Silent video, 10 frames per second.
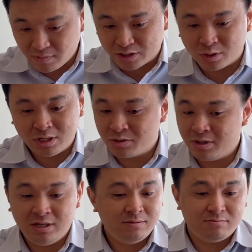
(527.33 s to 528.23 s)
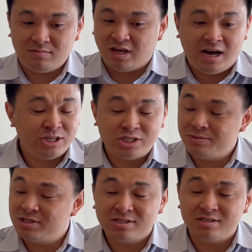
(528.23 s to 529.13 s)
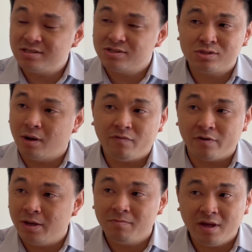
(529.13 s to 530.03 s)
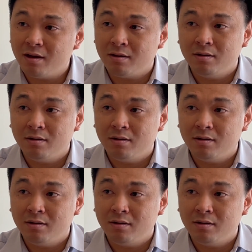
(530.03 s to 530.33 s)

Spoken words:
2020, the hardships just didn't stop for him there.